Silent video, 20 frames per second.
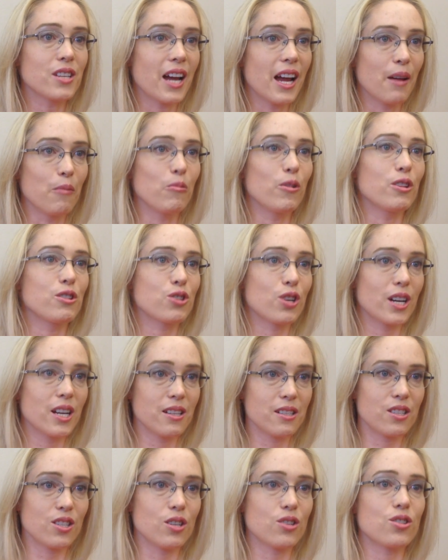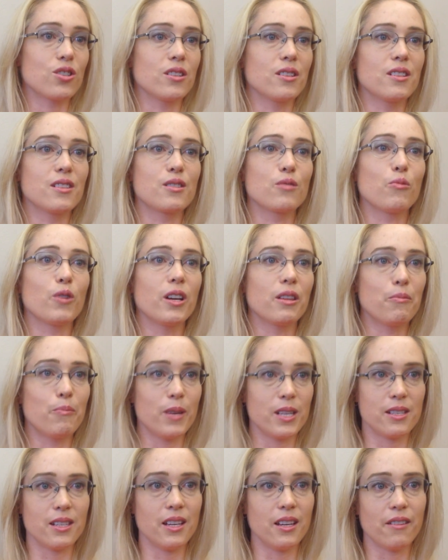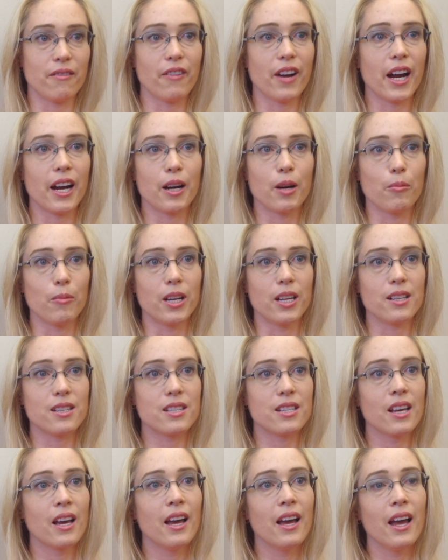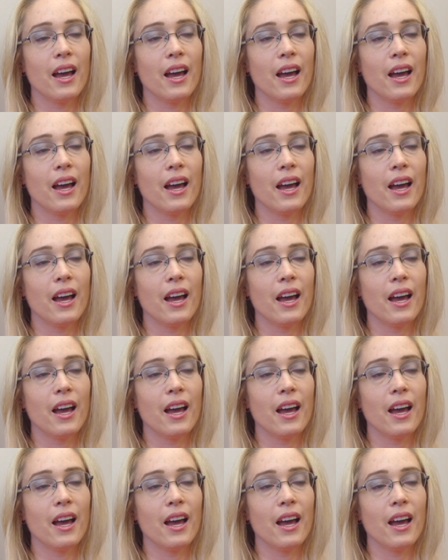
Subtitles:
time with transitions, with busy environments.